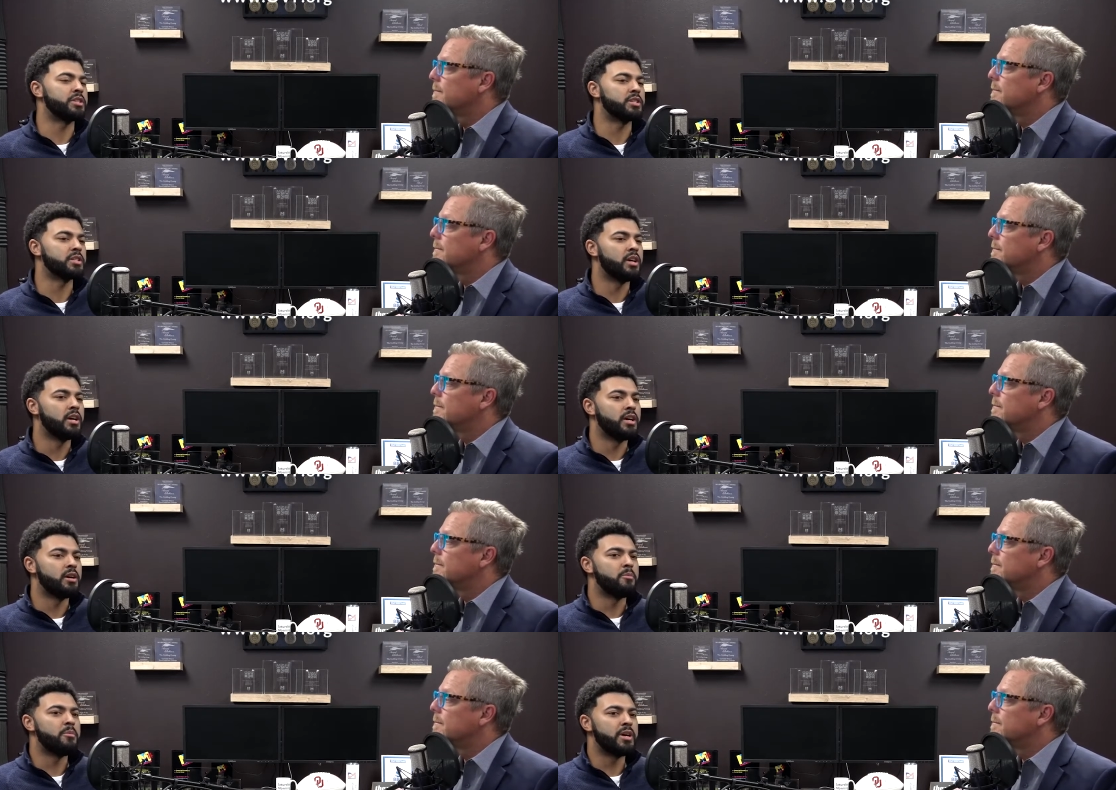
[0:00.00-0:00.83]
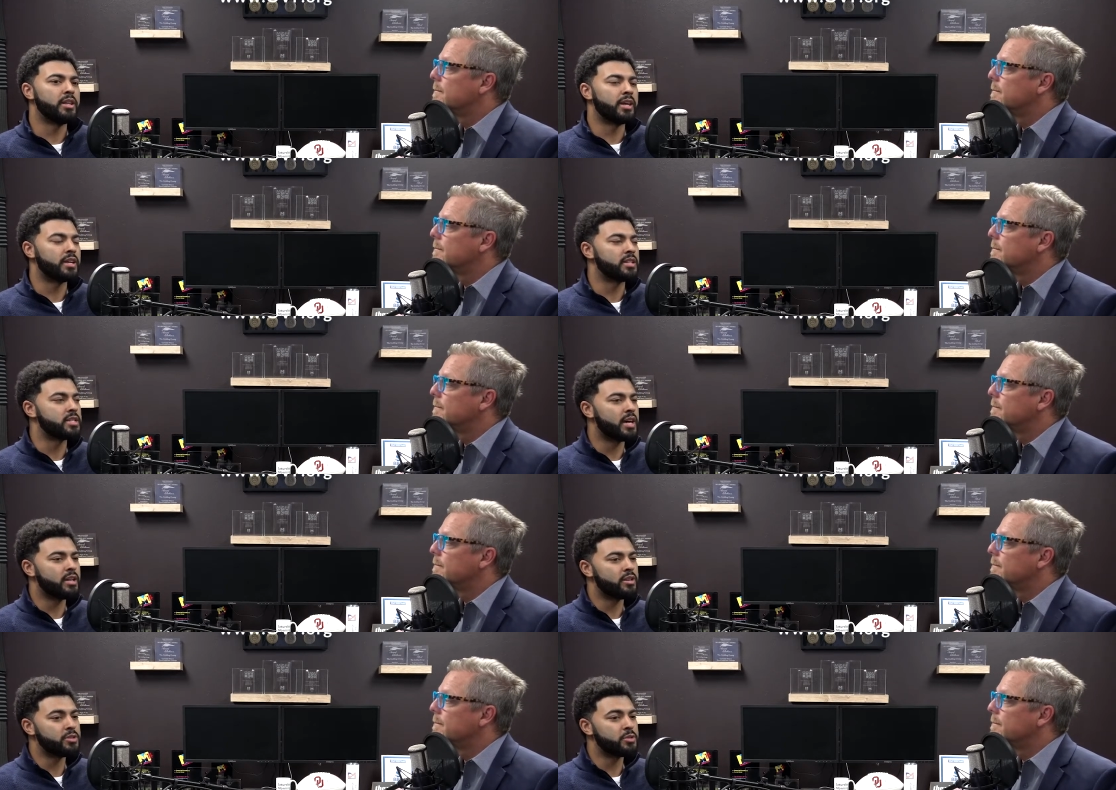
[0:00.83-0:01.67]
Speaker 1: is been like a
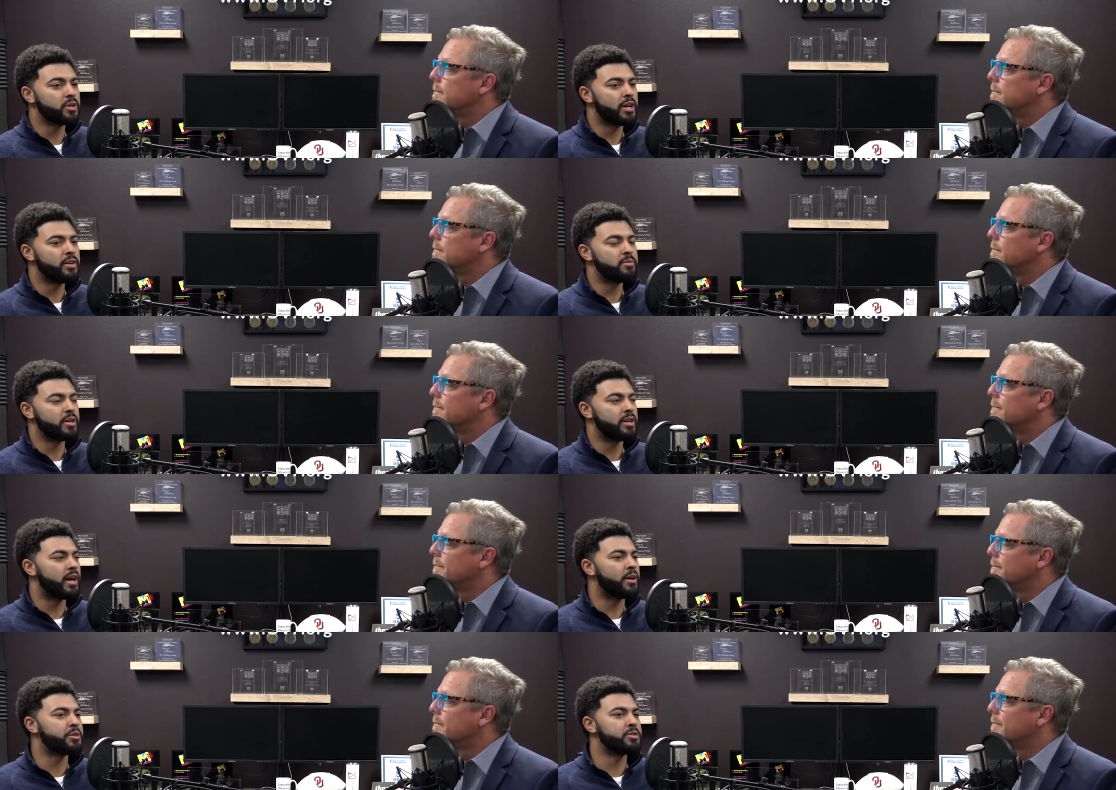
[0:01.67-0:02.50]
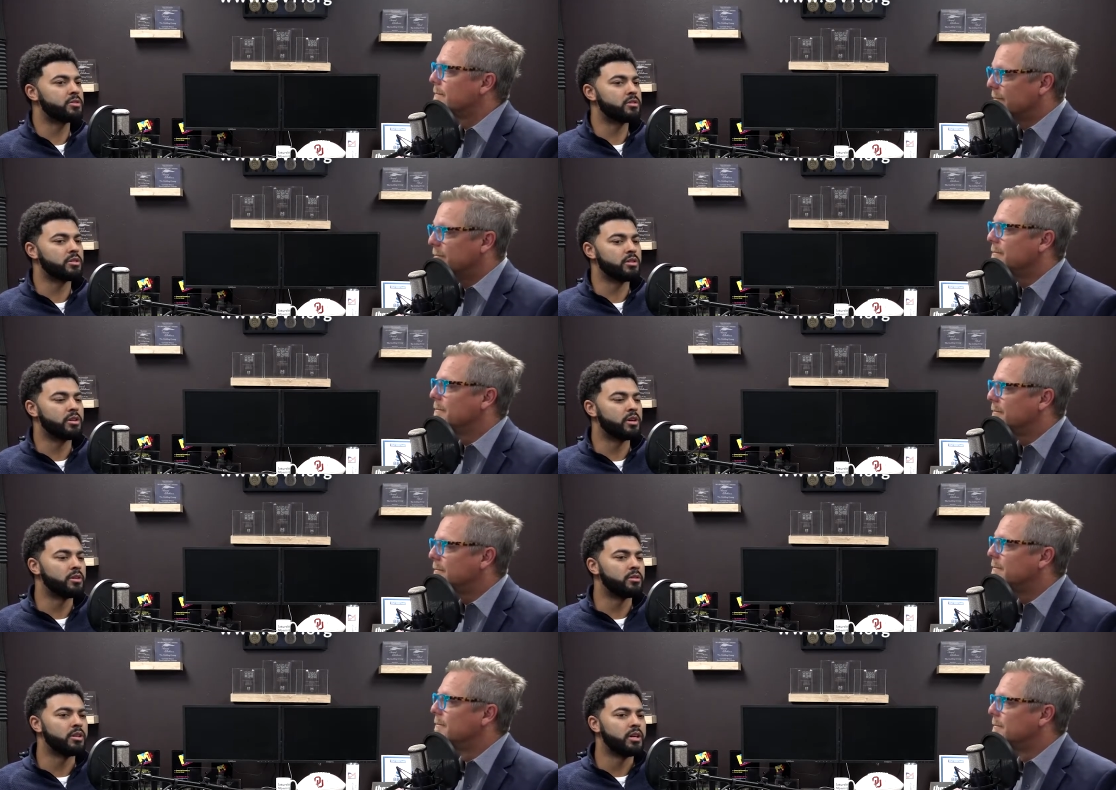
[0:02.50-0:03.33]
side hustle kind of, but now it's you
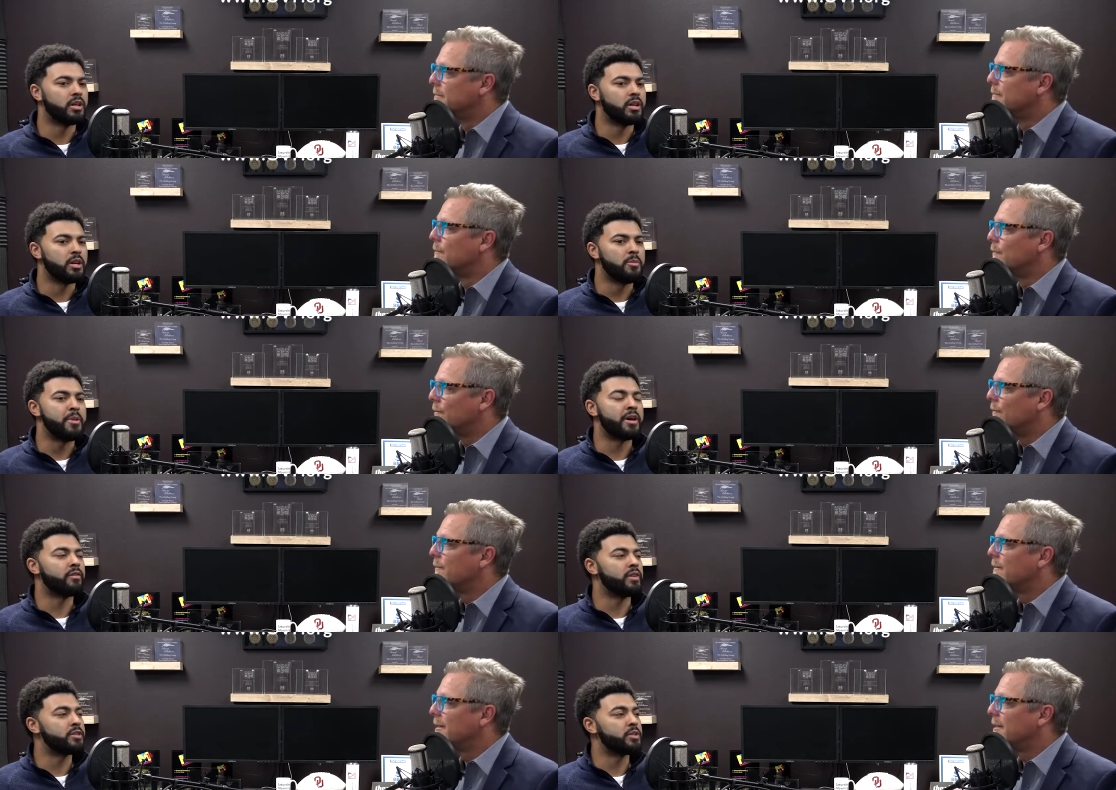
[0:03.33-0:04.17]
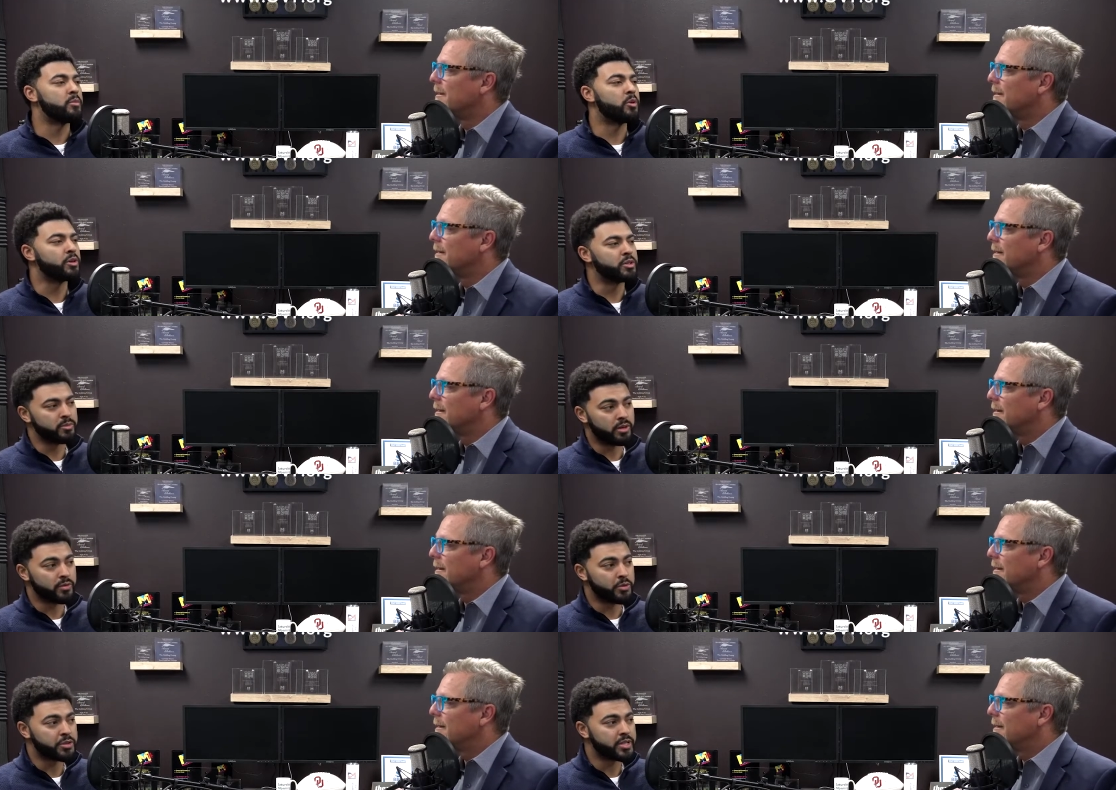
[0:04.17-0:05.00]
know manifesting more into my
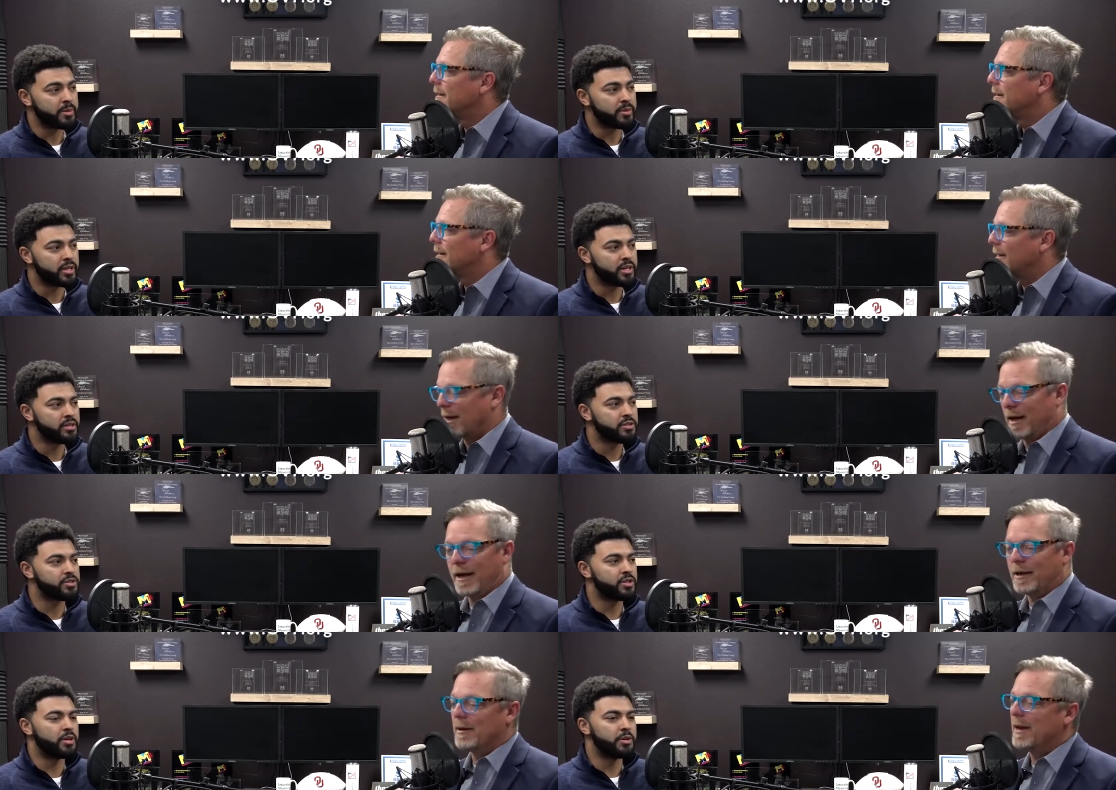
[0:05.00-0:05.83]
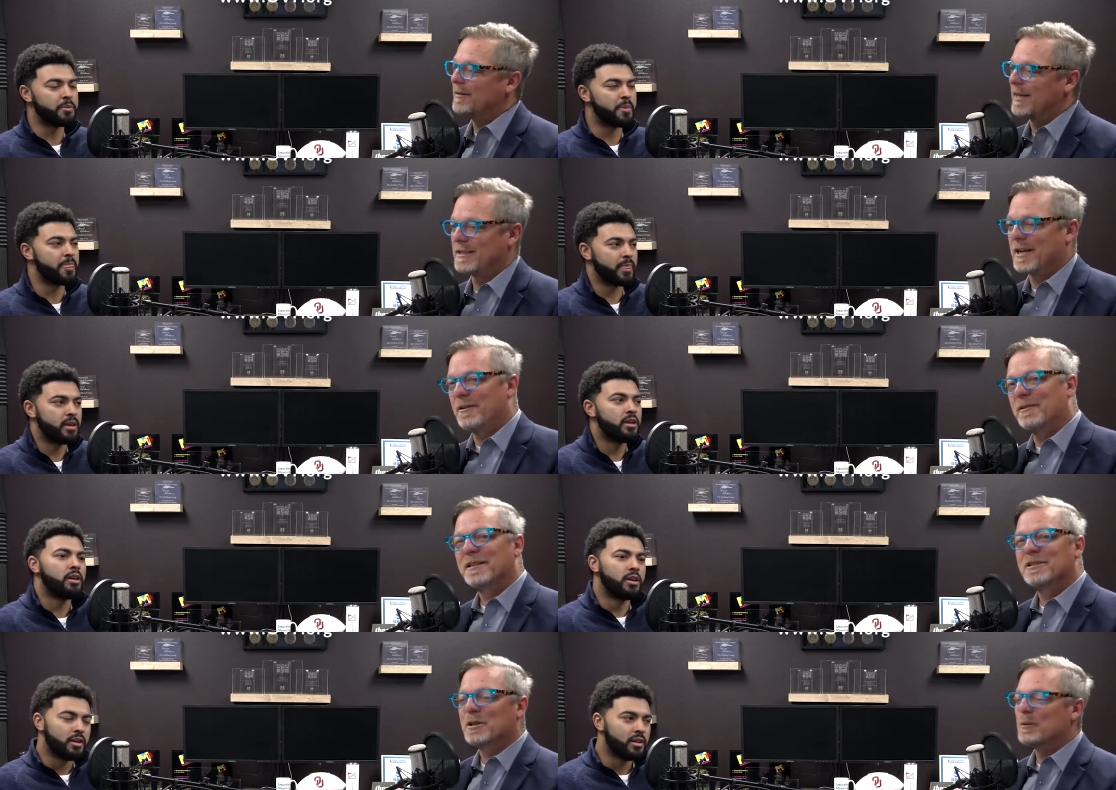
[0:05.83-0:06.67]
full time gig. Hey, so hey,
Speaker 2: that's how
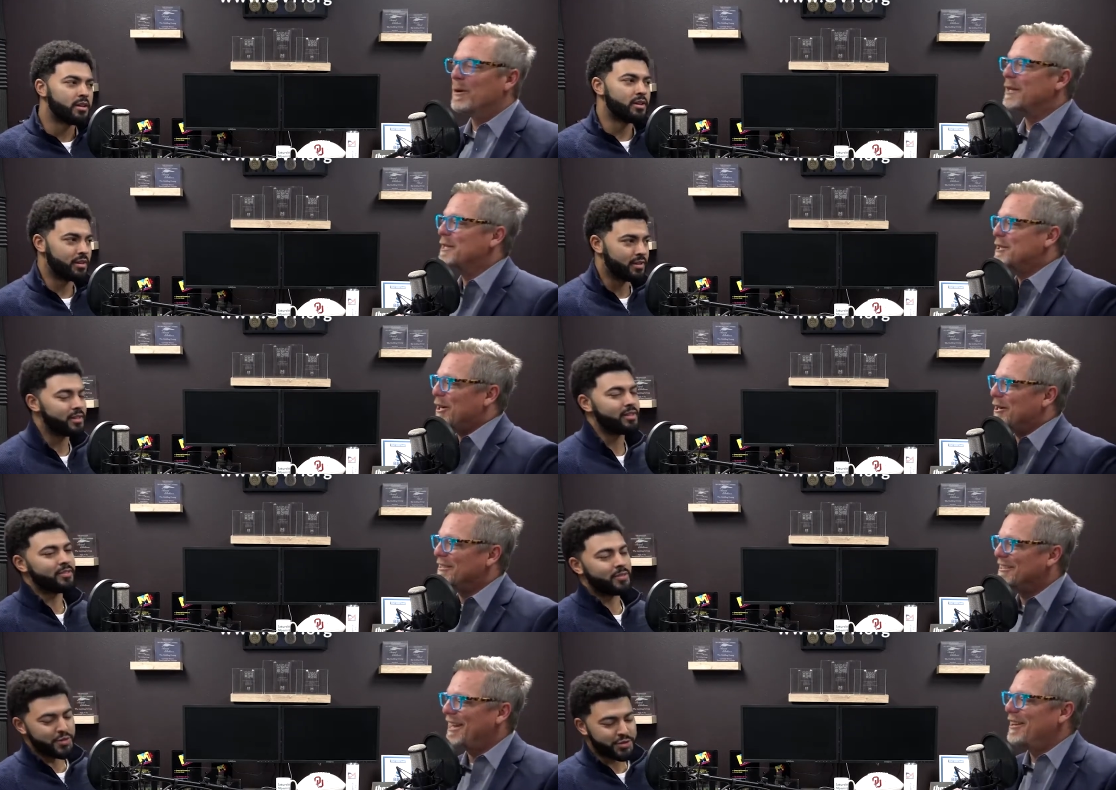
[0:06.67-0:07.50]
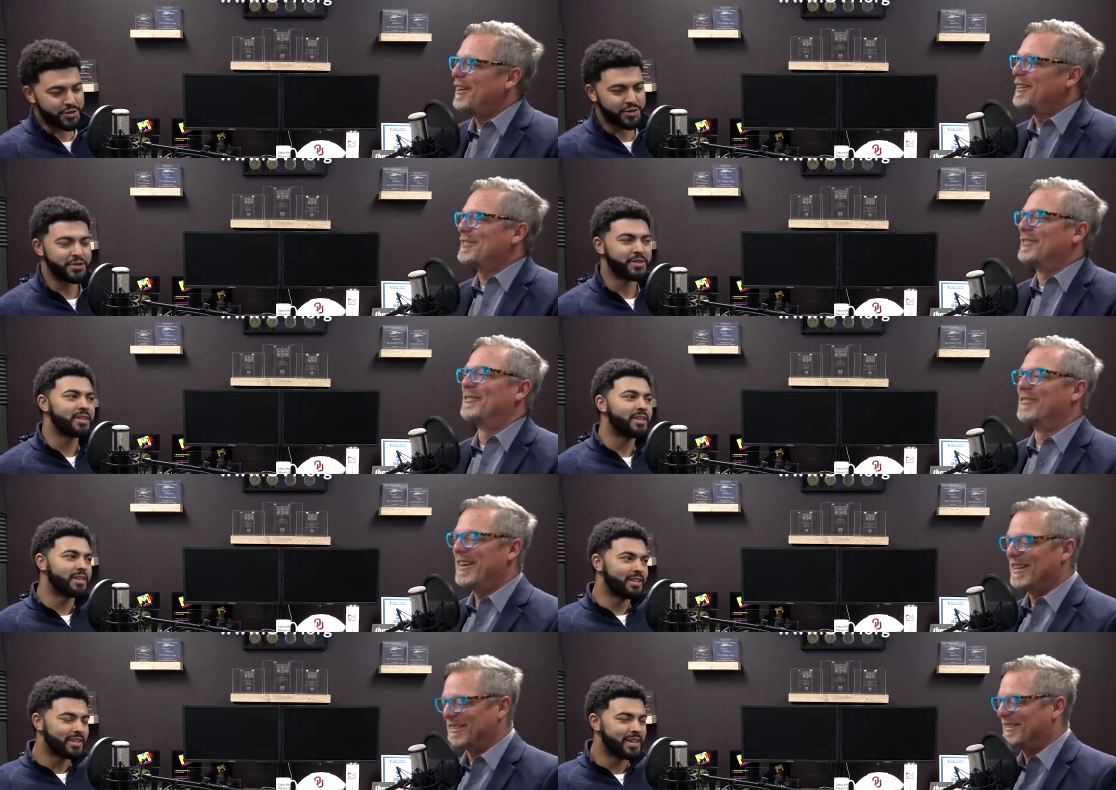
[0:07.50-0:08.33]
that's a good way to start side sure. hustle.
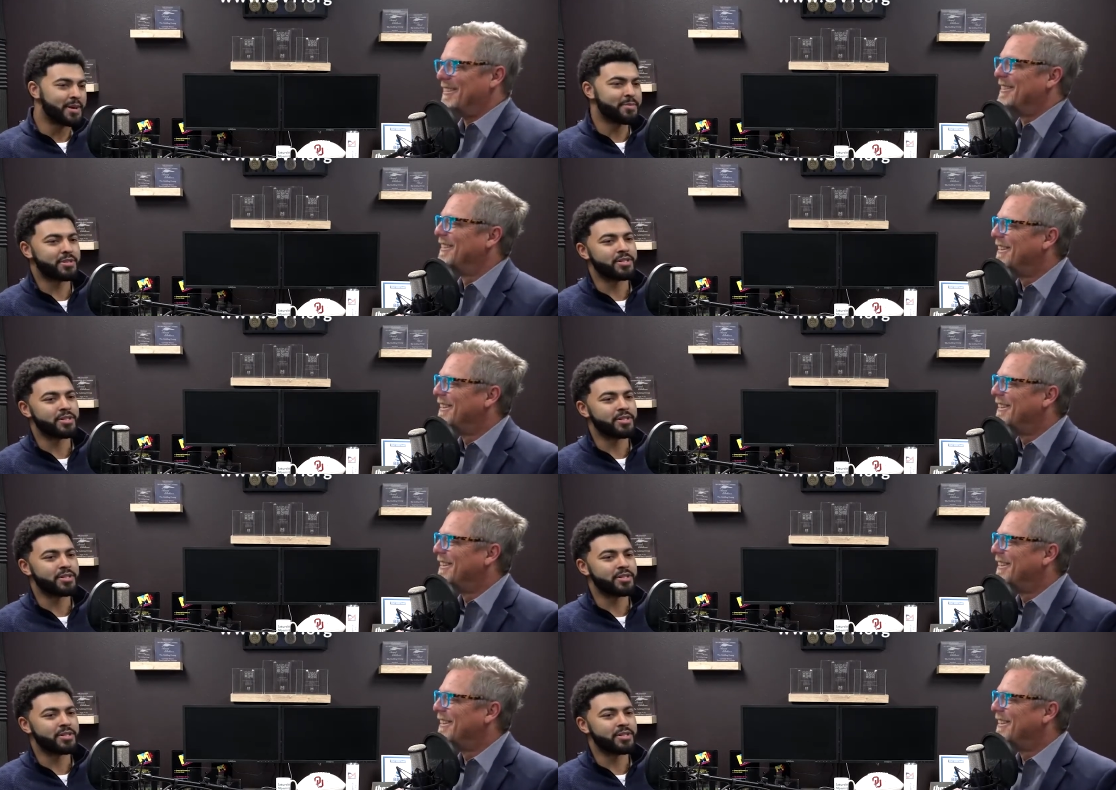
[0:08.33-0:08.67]
Yes. Yep.